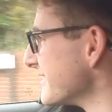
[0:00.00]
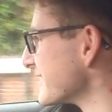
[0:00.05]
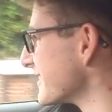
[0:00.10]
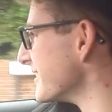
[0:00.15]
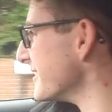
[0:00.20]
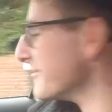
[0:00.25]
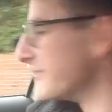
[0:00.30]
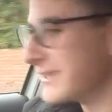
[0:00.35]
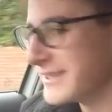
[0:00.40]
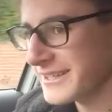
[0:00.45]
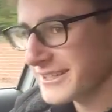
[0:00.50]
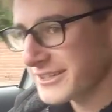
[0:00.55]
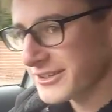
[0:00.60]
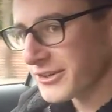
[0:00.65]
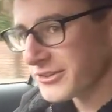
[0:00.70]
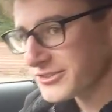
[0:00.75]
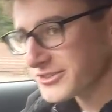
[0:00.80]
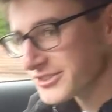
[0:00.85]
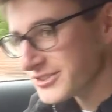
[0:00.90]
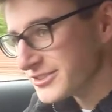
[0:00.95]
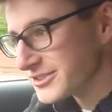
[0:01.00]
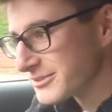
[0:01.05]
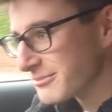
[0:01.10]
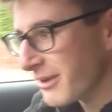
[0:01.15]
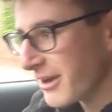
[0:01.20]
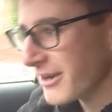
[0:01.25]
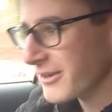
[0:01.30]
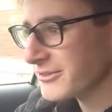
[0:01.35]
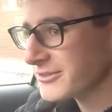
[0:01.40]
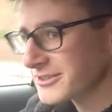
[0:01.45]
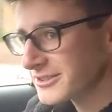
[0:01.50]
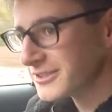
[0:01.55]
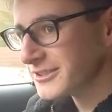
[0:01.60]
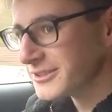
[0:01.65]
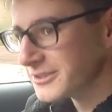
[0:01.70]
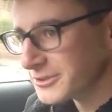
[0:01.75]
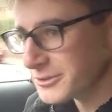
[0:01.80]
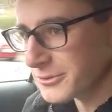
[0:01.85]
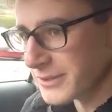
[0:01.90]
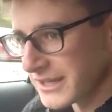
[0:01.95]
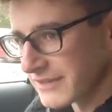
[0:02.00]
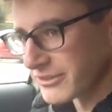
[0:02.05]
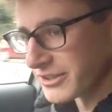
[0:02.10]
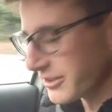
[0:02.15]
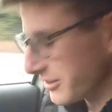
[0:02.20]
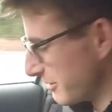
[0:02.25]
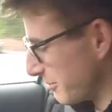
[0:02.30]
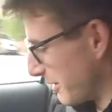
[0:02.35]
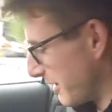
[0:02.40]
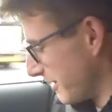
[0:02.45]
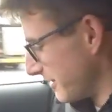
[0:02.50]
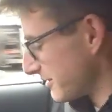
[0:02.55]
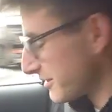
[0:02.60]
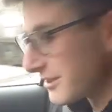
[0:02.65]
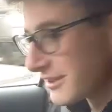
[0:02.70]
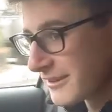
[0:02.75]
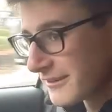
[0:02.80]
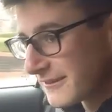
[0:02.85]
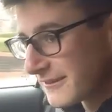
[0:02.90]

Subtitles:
Going to be constant smiles. Oh, we have an underpass.